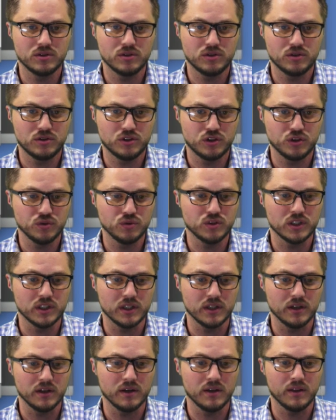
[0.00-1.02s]

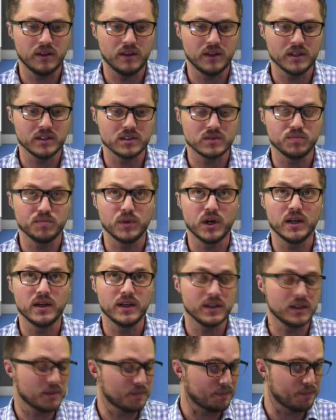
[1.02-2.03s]
choosing this button
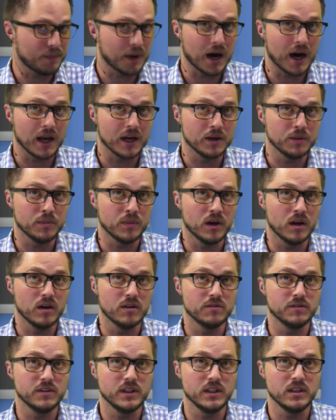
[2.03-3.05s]
at the bottom
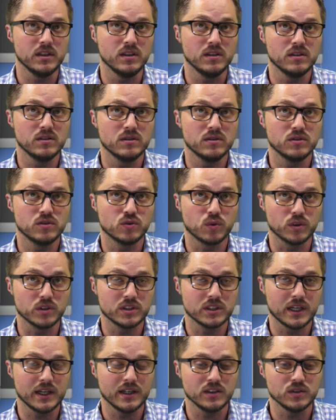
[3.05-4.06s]
of the source
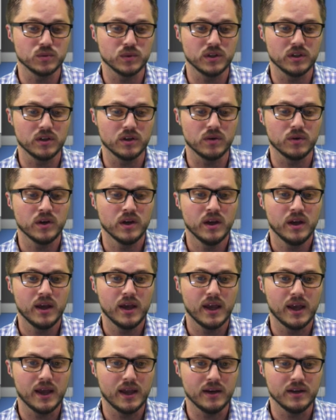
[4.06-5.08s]
settings window,
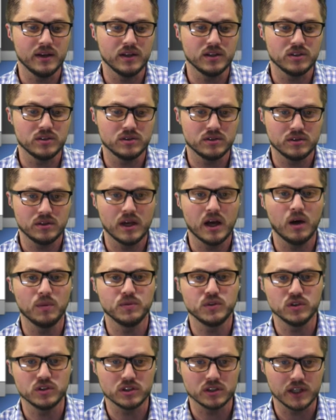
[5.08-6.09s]
and it
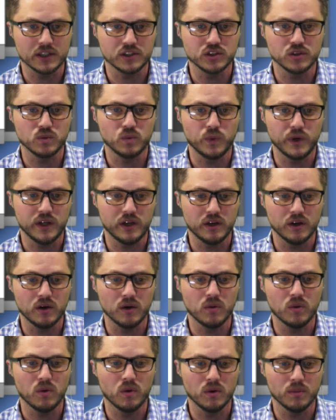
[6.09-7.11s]
helps you select your
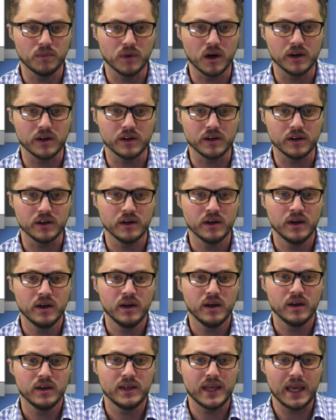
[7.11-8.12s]
window or monitor.
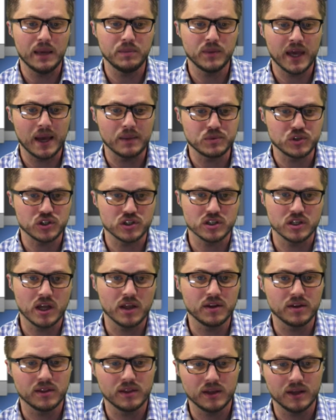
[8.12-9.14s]
Game capture is
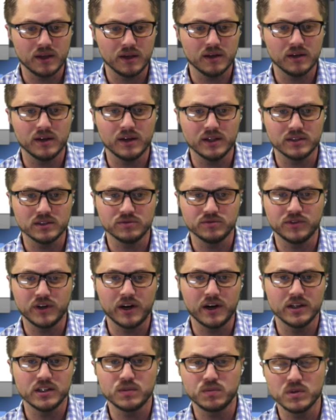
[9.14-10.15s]
another thing. It's
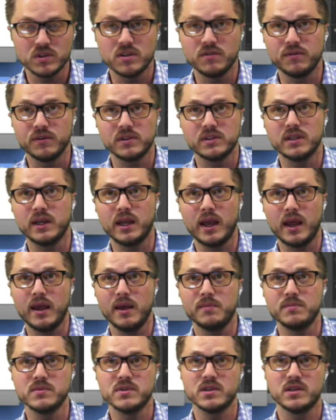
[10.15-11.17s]
very specific to
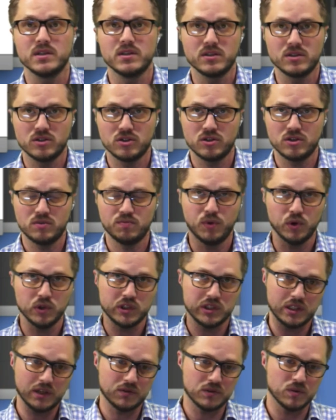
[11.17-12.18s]
games. It just pulls
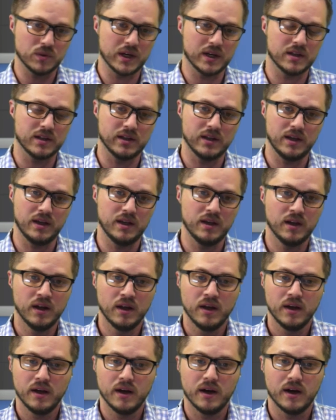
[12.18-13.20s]
stuff directly
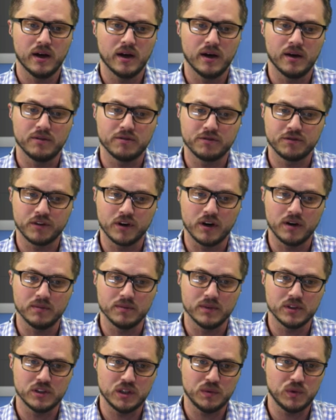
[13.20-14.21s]

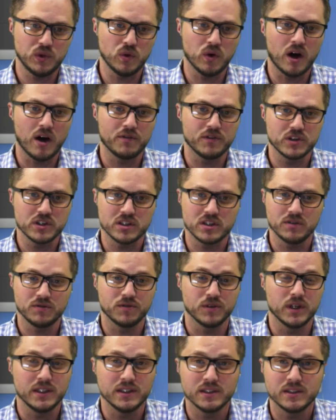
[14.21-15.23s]
from the GPU, offers
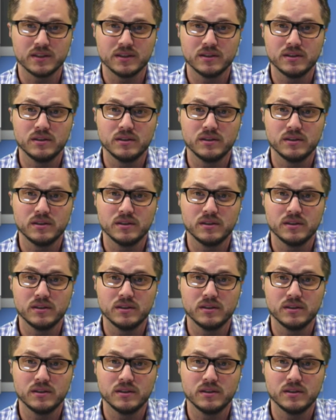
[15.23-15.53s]
different